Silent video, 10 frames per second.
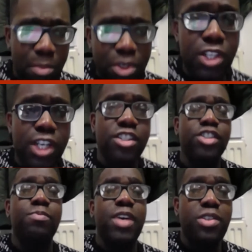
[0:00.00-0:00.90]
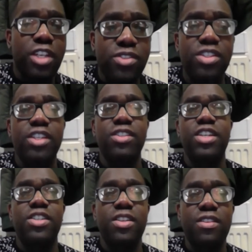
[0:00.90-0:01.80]
United just based head to
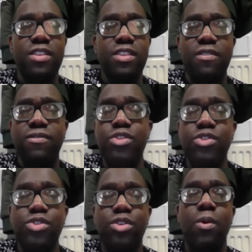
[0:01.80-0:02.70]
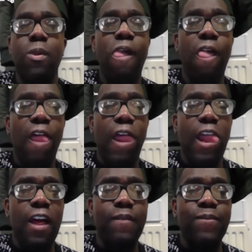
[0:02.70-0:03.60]
head that they're fine. So
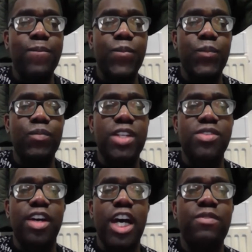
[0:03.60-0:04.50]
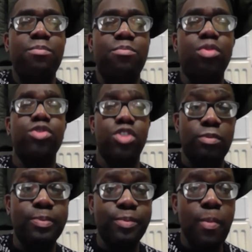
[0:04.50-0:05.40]
it's kind of
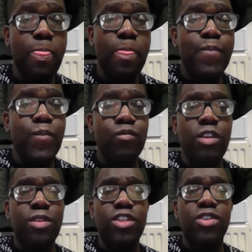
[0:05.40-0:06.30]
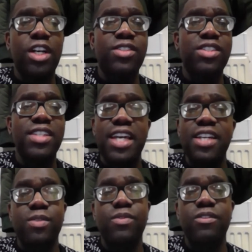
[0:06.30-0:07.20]
important that United
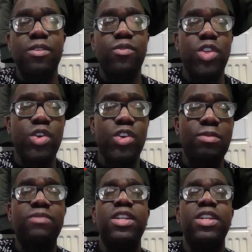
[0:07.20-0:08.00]
get something from the Villarreal game.